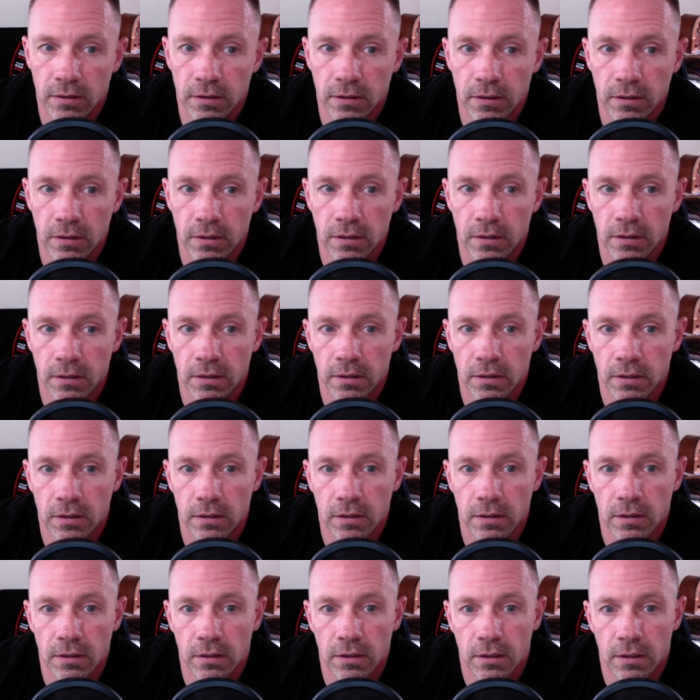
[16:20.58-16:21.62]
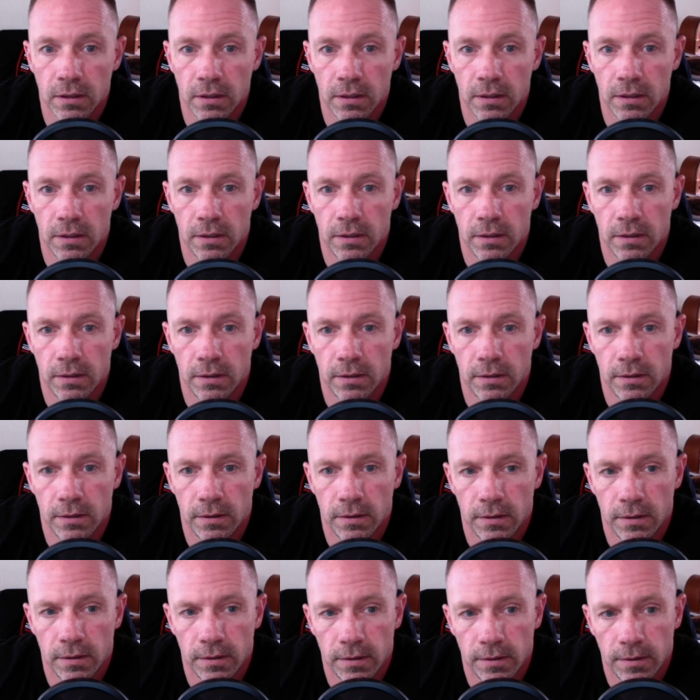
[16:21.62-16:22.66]

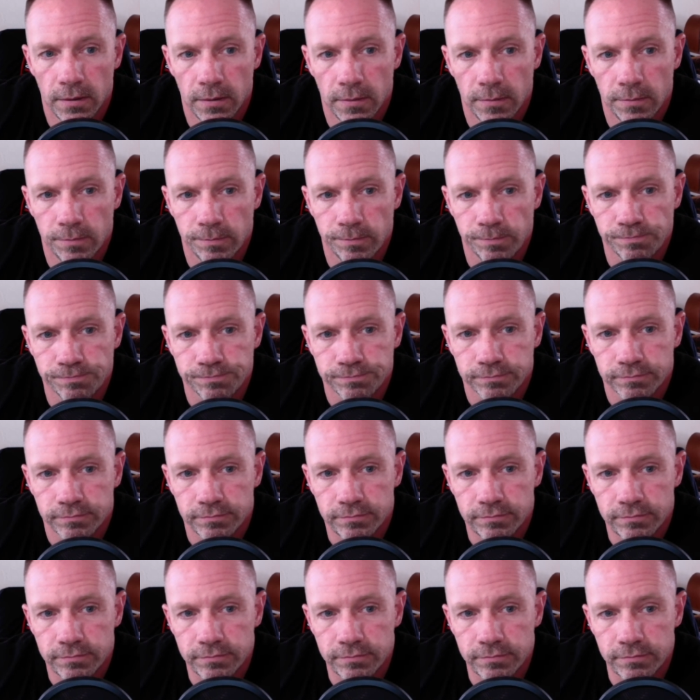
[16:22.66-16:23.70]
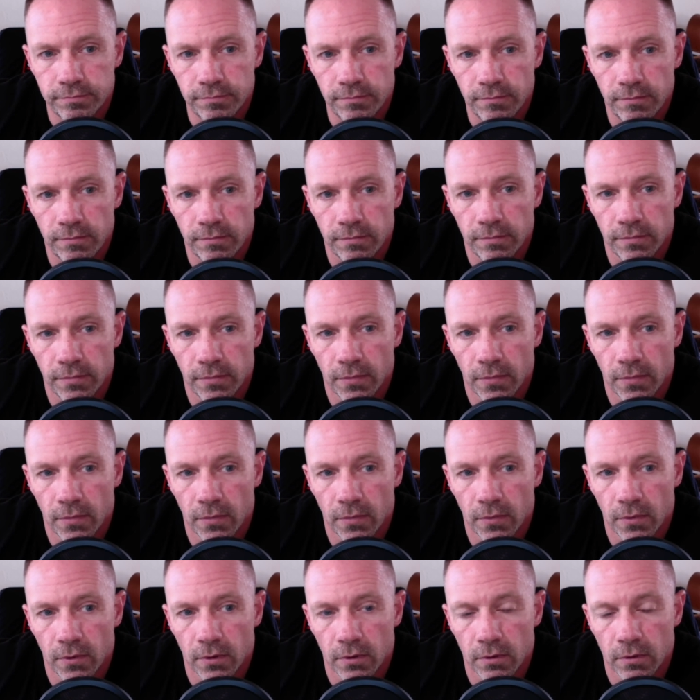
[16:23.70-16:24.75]

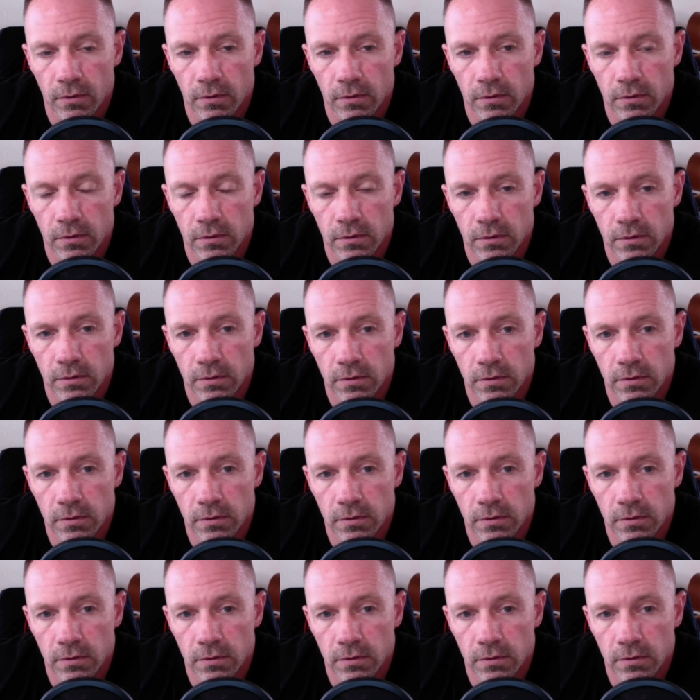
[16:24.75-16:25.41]
(no one is talking)